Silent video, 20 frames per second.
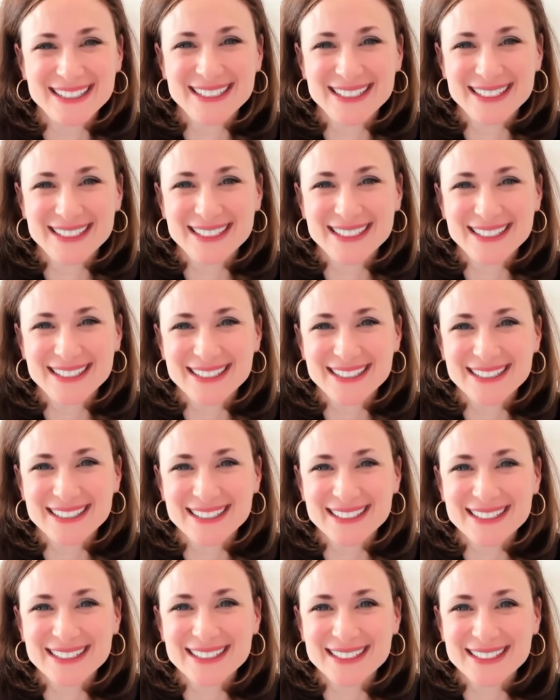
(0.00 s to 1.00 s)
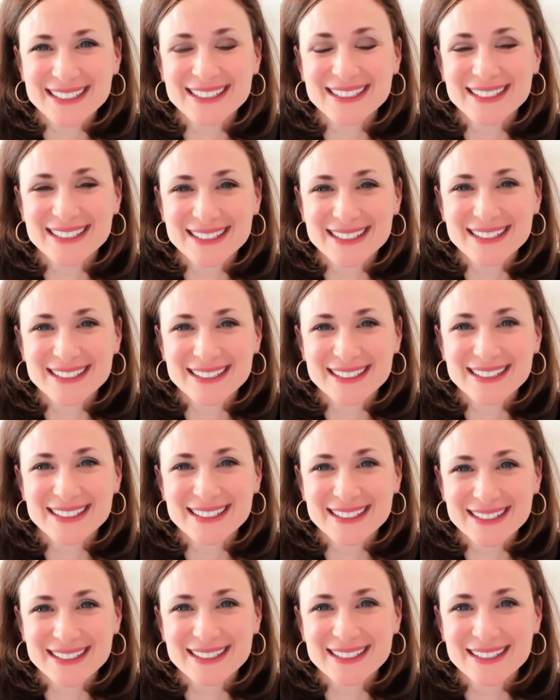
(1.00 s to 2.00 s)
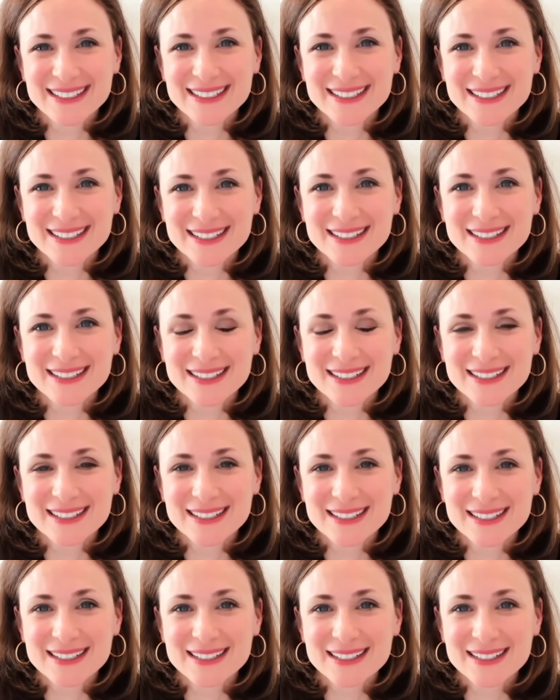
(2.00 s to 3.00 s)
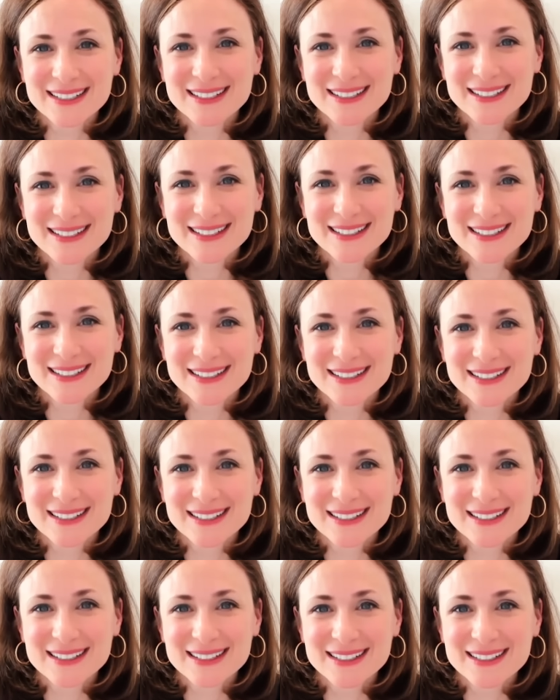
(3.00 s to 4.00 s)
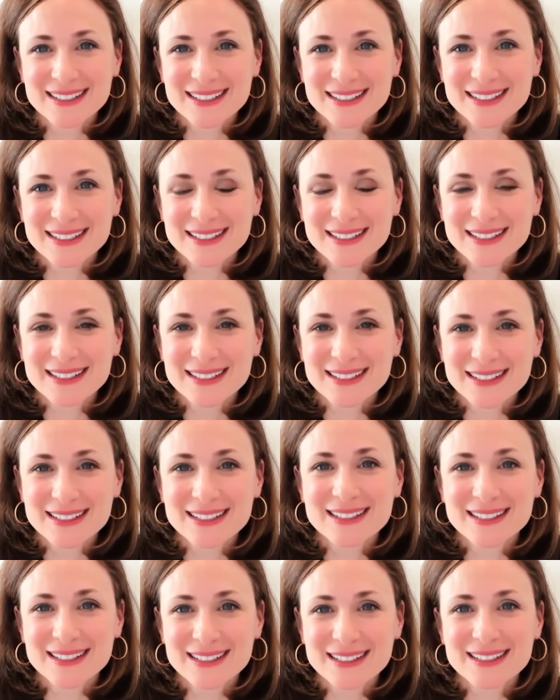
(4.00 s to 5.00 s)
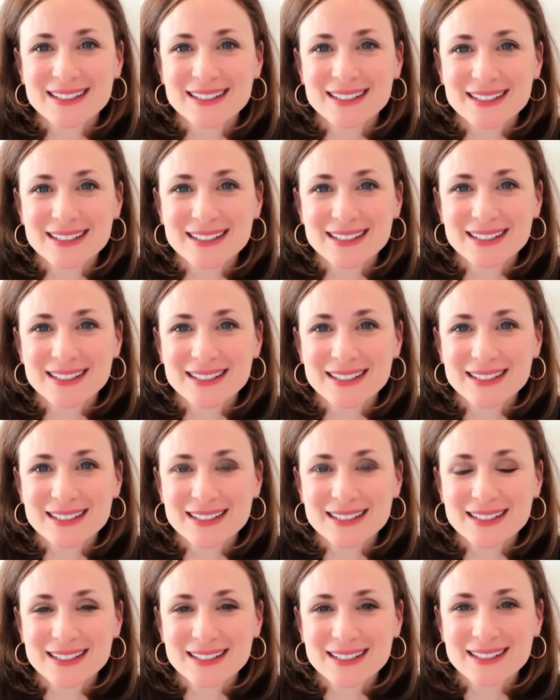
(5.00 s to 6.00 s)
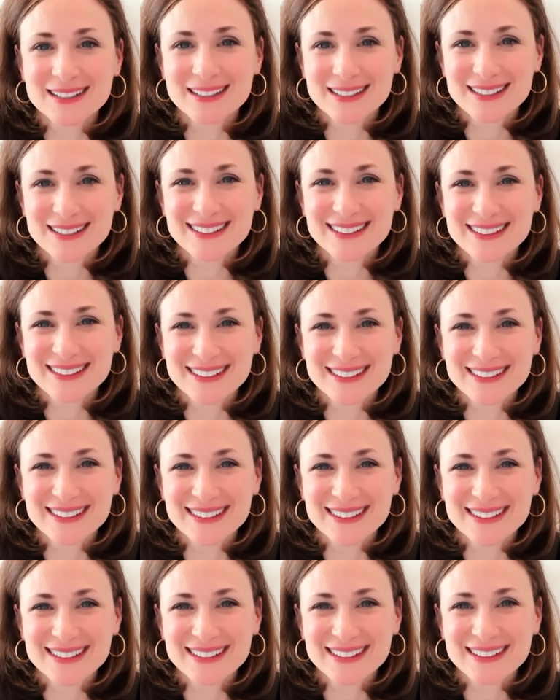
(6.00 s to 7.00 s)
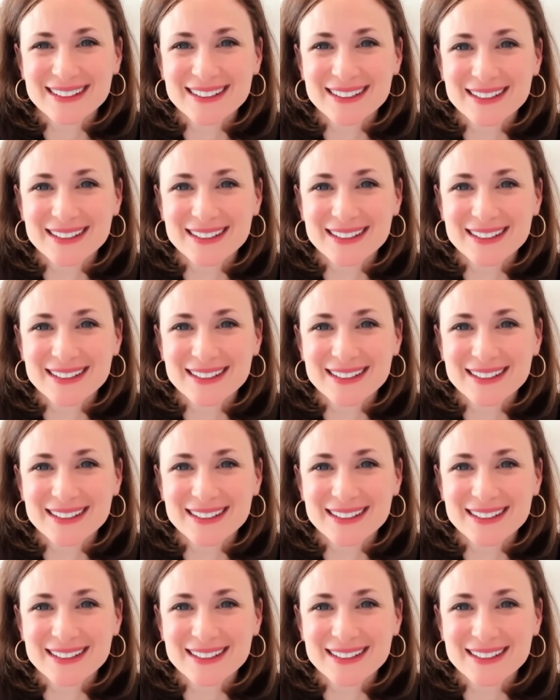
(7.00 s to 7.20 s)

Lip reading: This person isn't speaking.